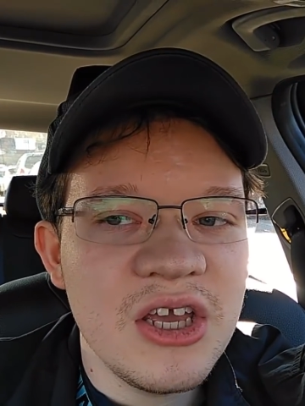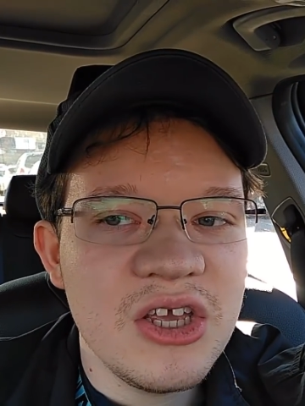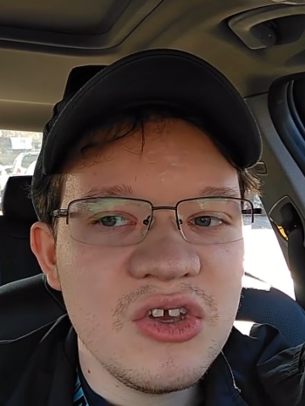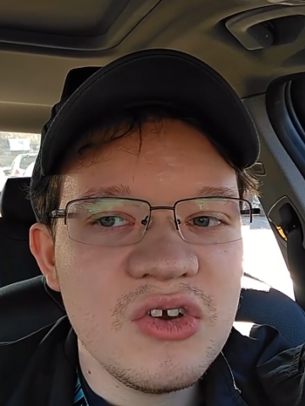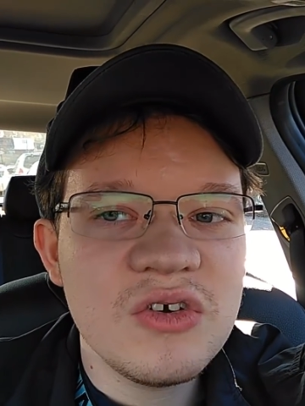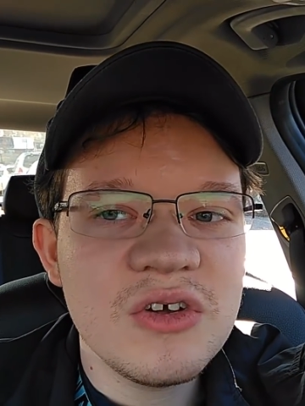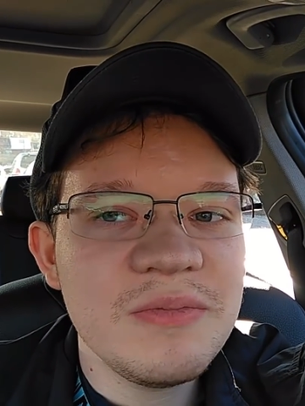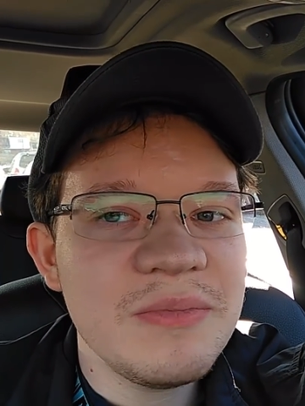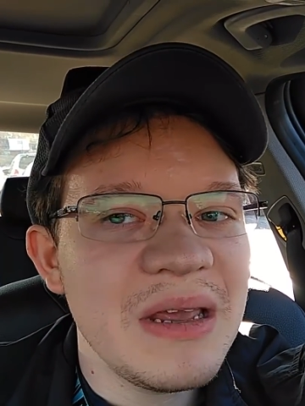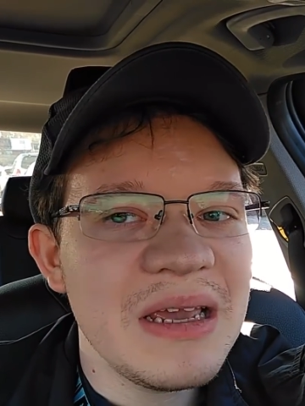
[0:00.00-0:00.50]

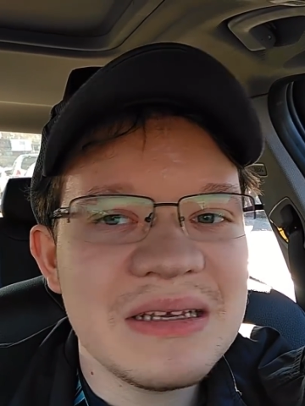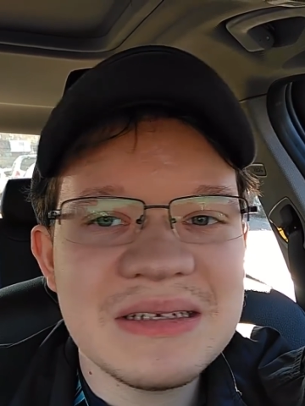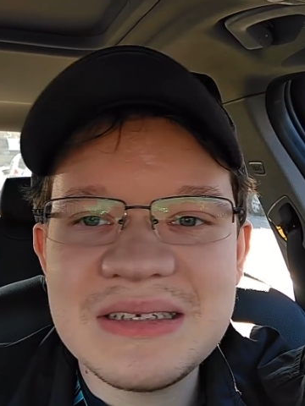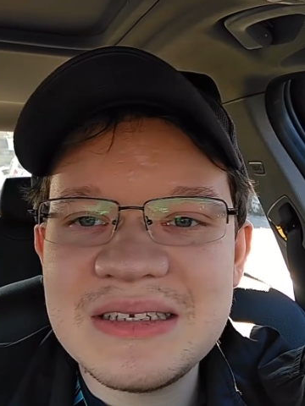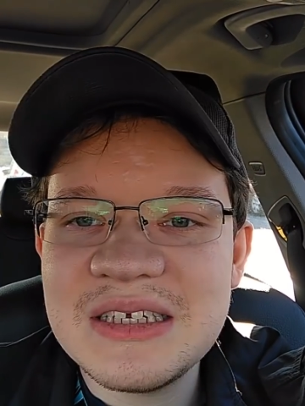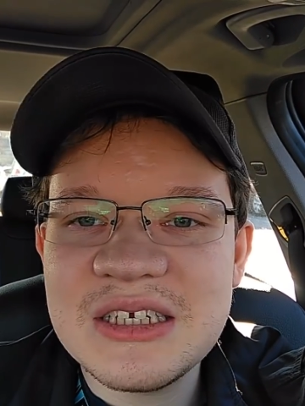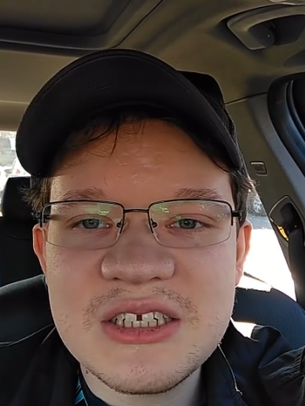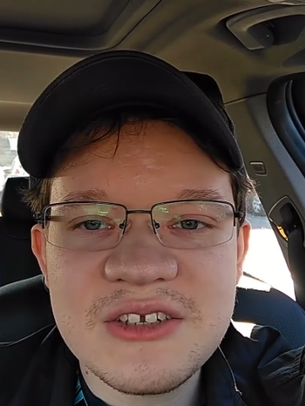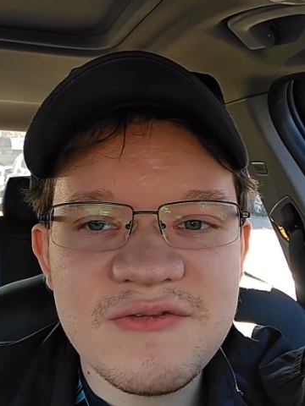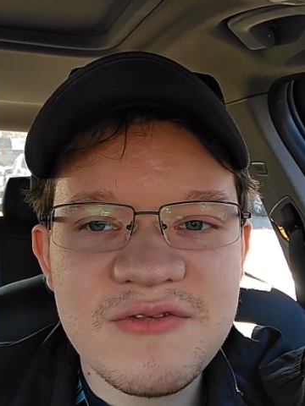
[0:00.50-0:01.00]
You could make
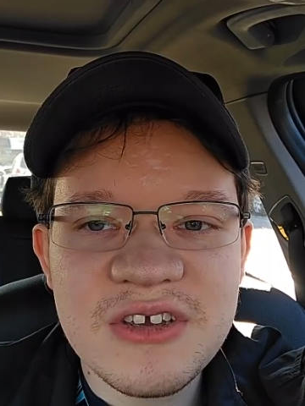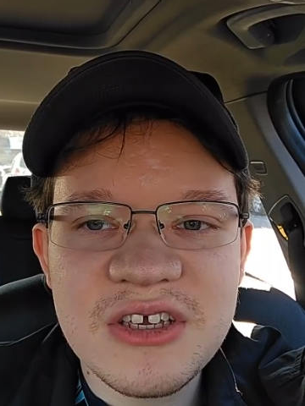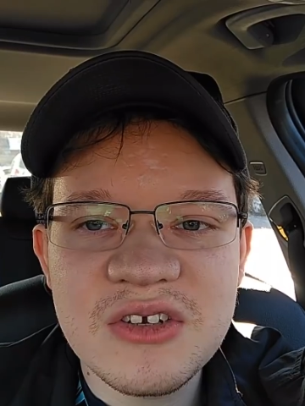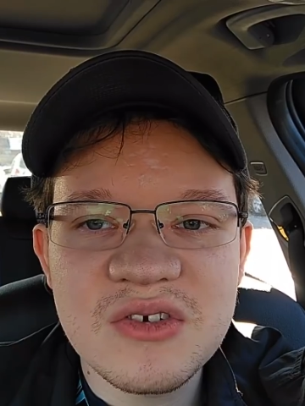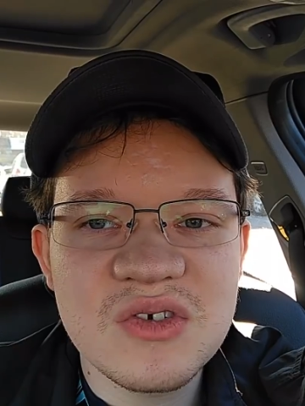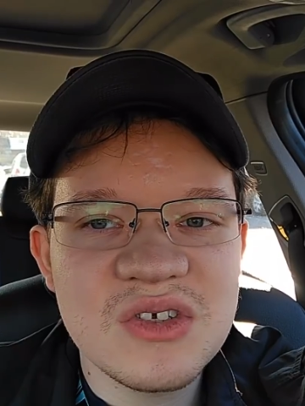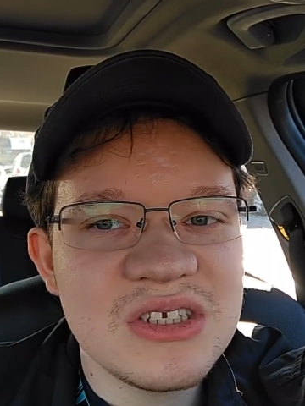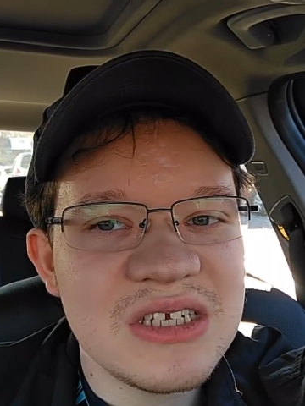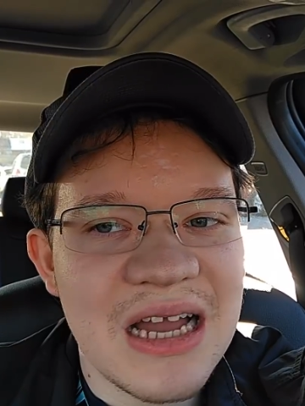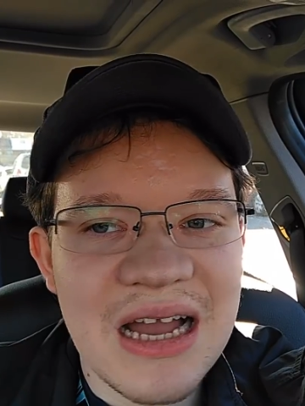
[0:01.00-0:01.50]
six
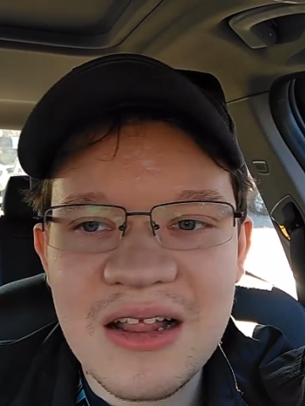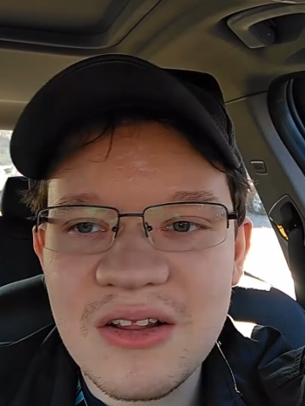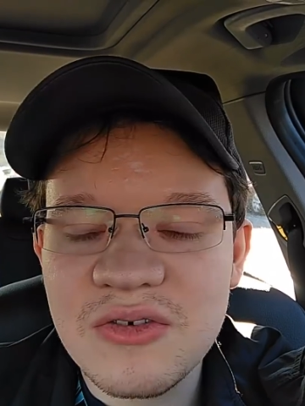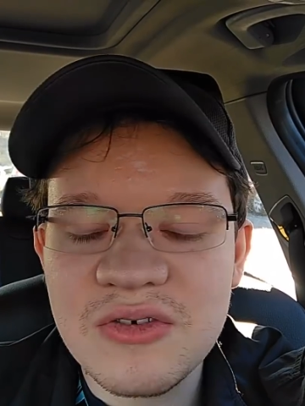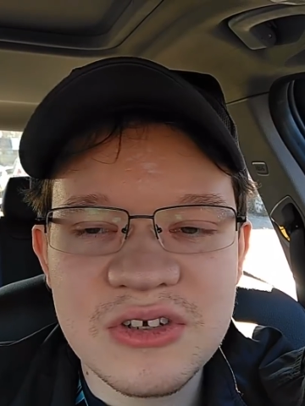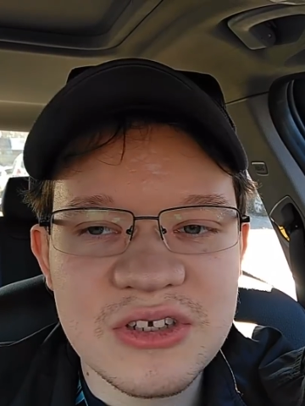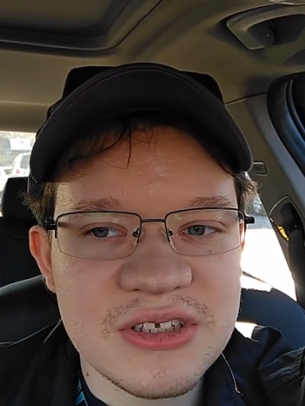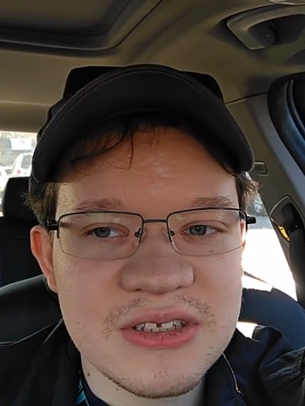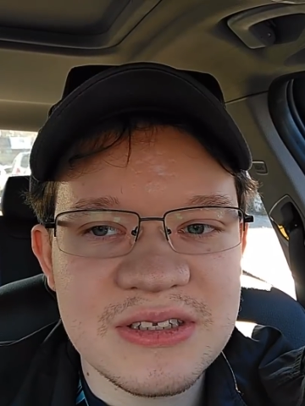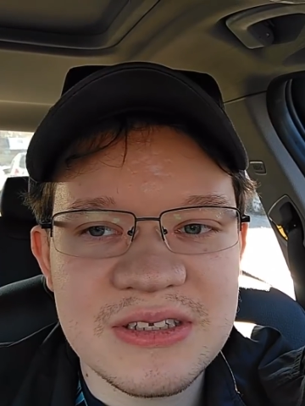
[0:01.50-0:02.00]
figure
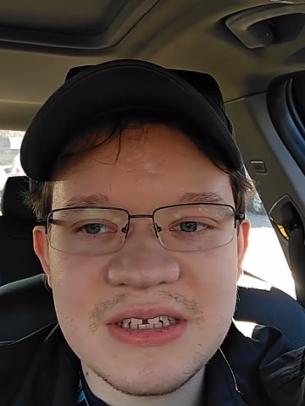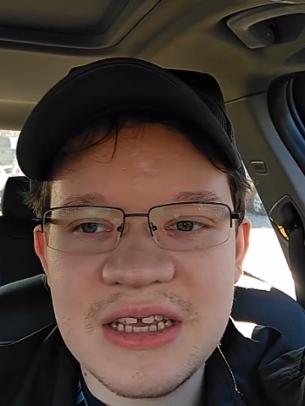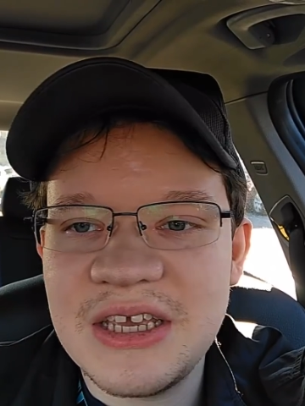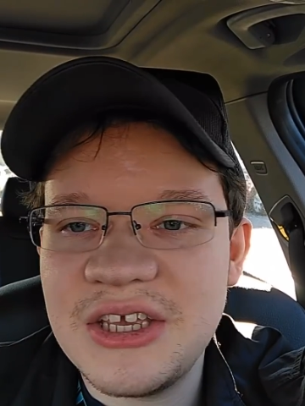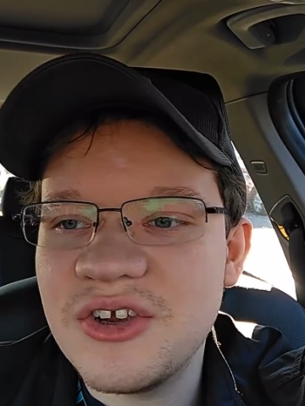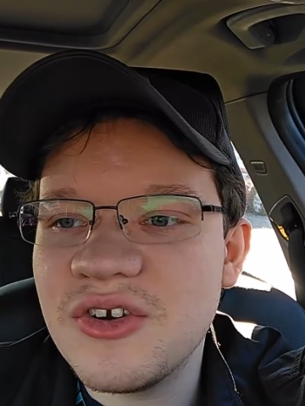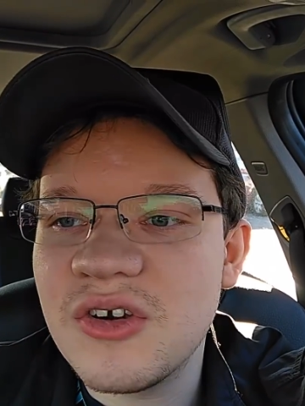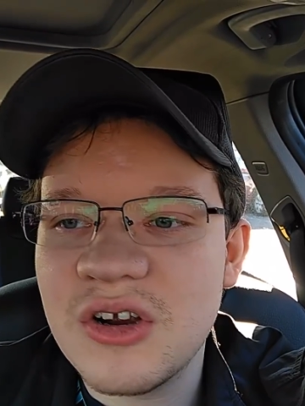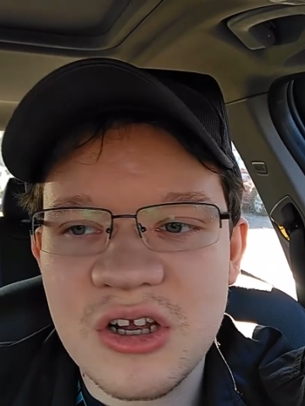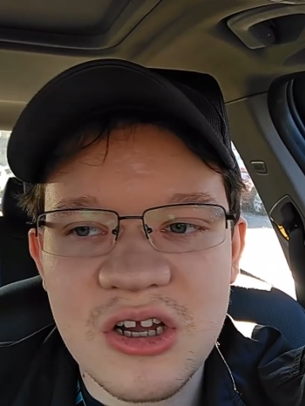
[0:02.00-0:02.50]
salaries and say
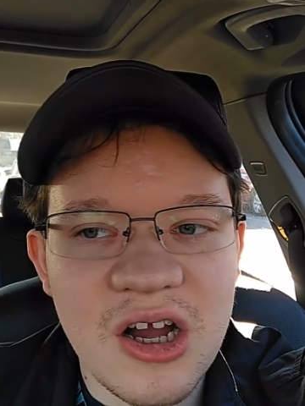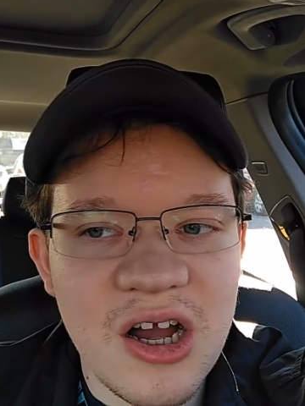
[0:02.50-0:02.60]
you're a